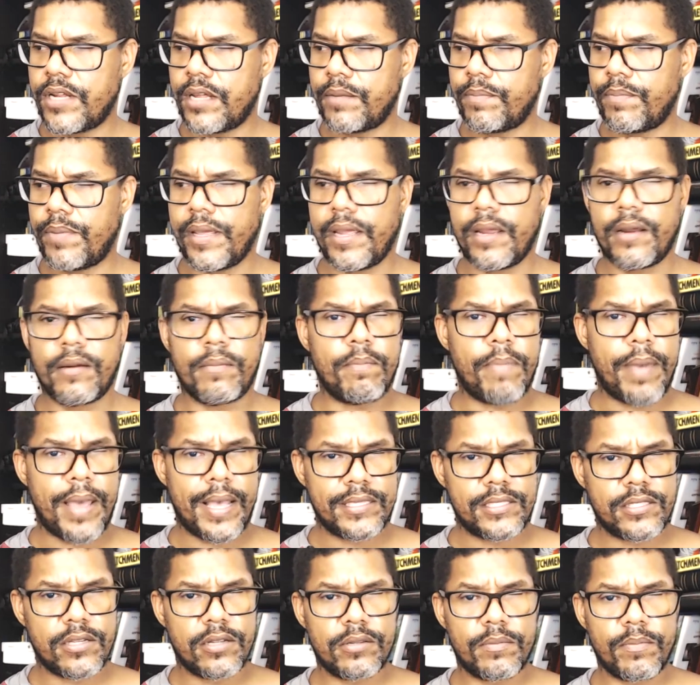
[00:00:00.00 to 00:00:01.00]
are playing
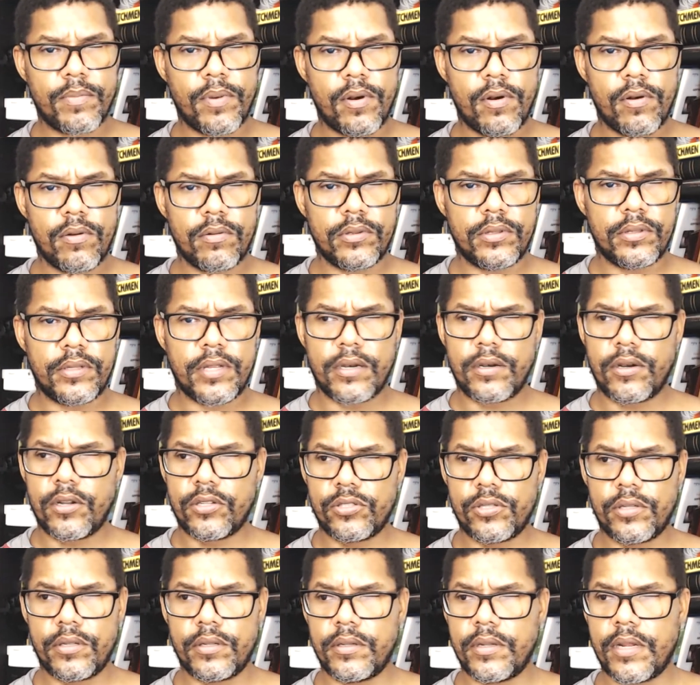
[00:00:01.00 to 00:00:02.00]
basketball,
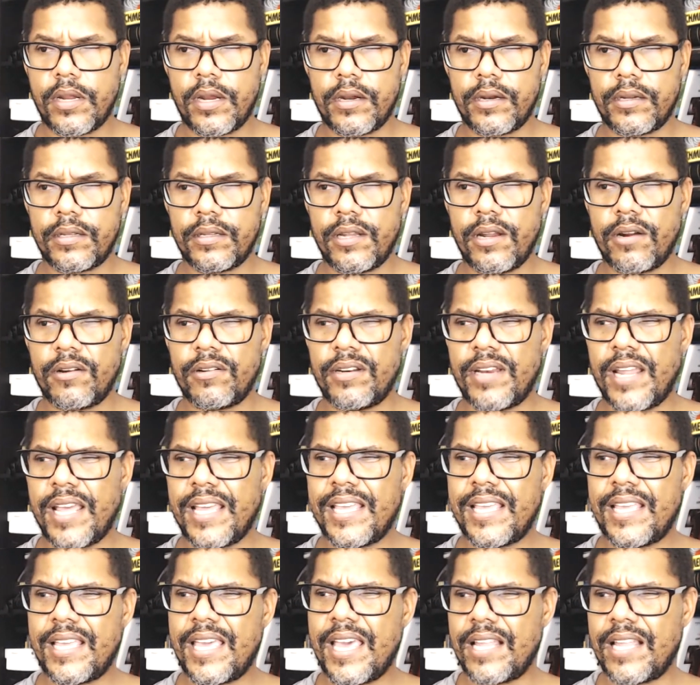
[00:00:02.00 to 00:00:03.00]
they
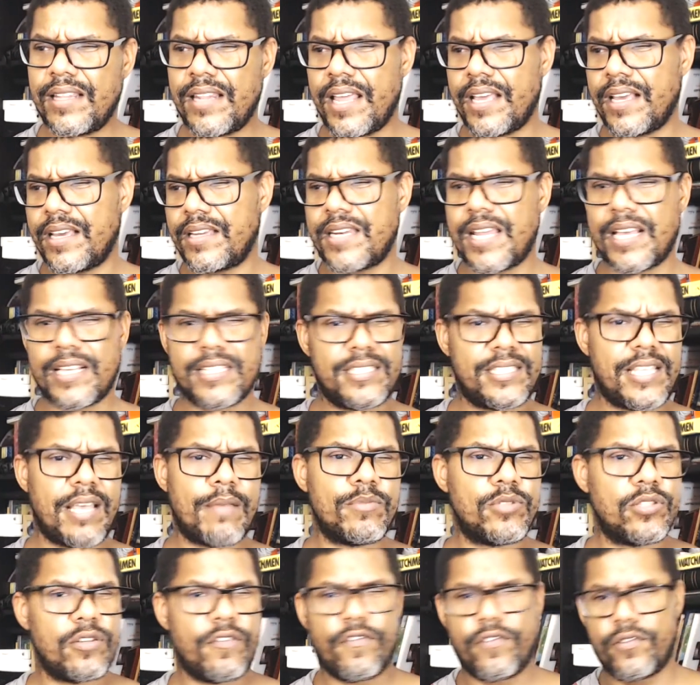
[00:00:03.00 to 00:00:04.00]
get like an
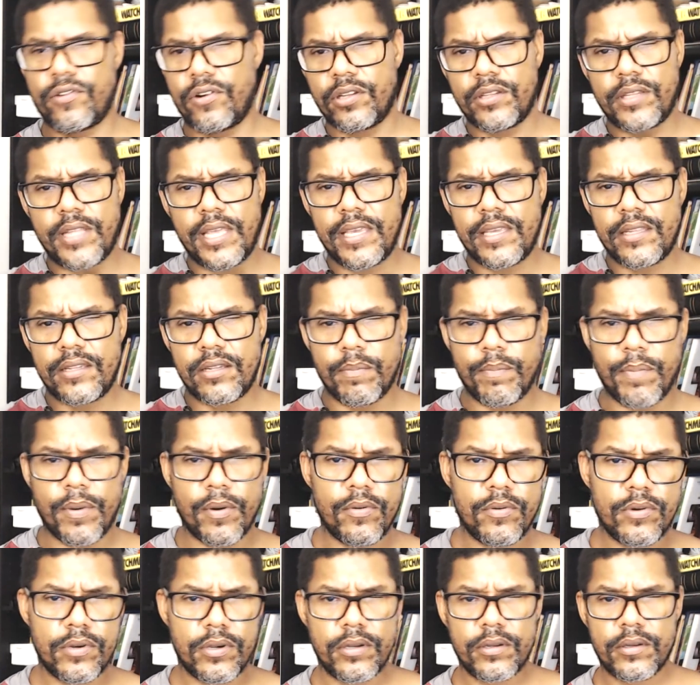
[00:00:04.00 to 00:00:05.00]
exemption for not taking the
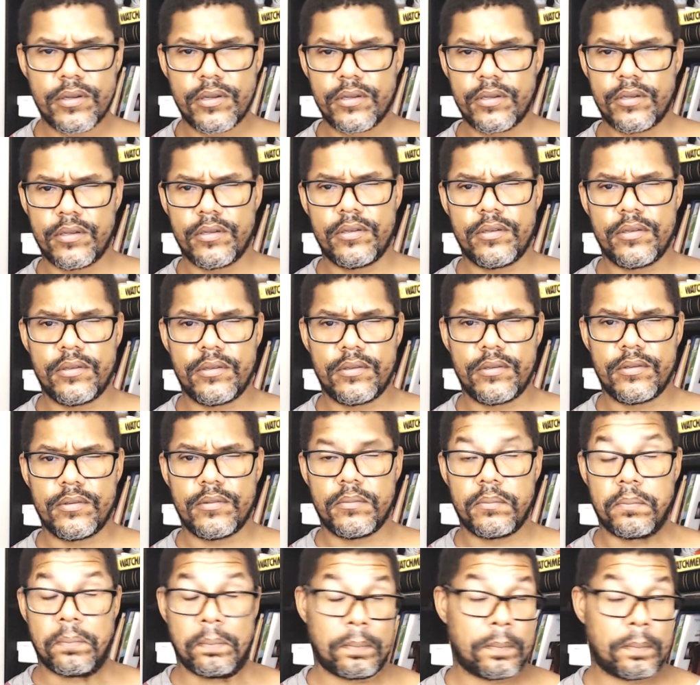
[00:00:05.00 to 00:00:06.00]
poke?
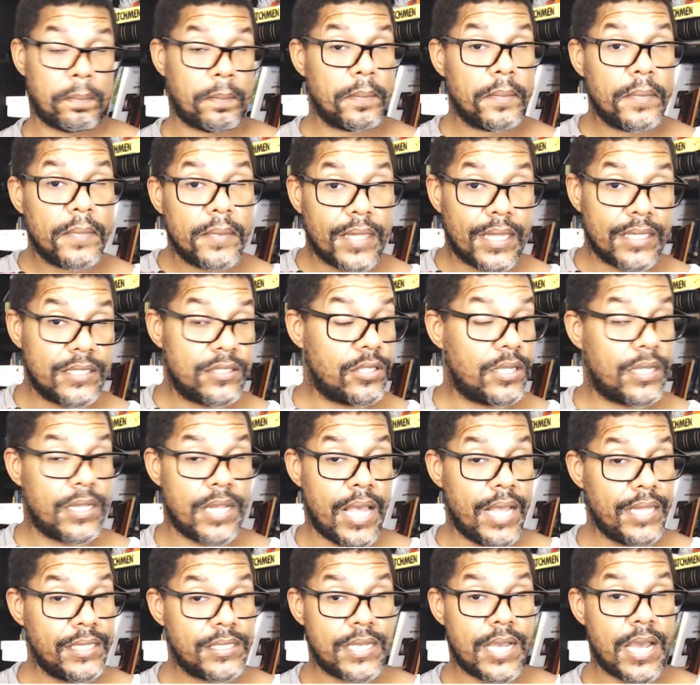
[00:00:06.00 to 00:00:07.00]

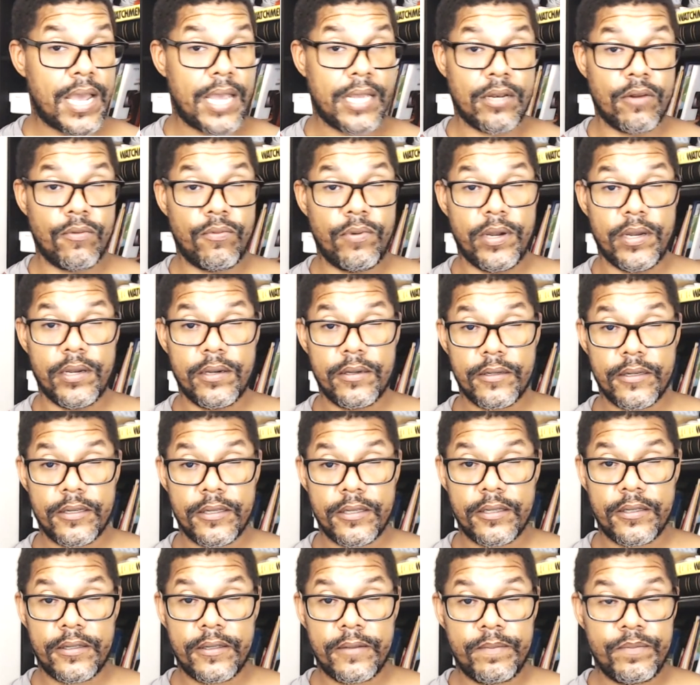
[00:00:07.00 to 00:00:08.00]
That's kind of weird.
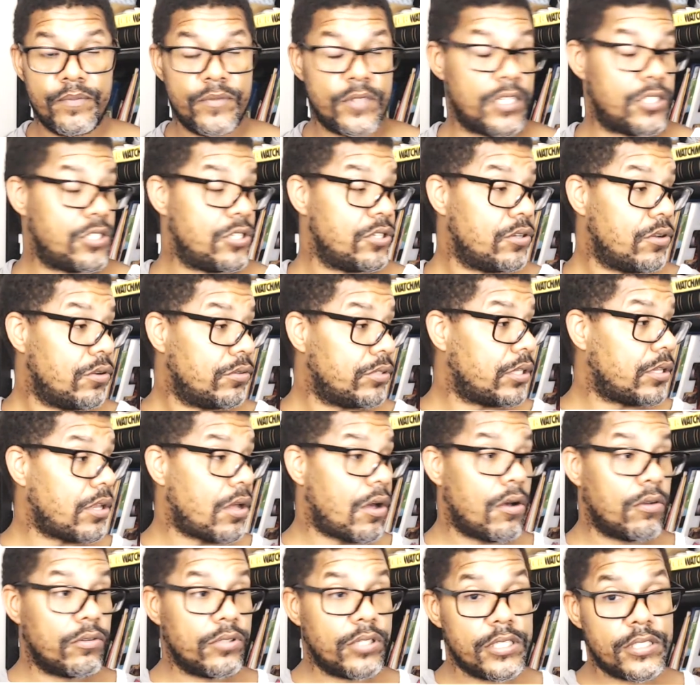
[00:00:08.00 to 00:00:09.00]
Did you know that
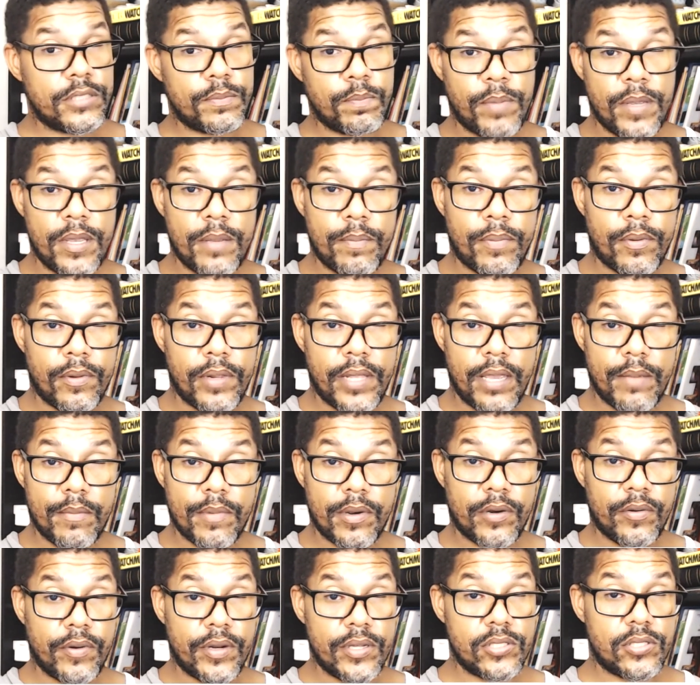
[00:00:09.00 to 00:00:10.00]
all these people,
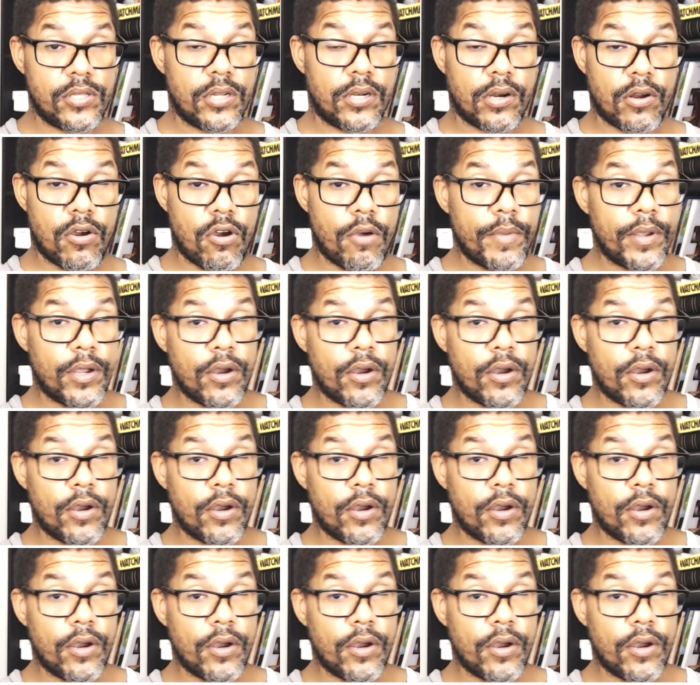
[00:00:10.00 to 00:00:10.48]
immigrants that are coming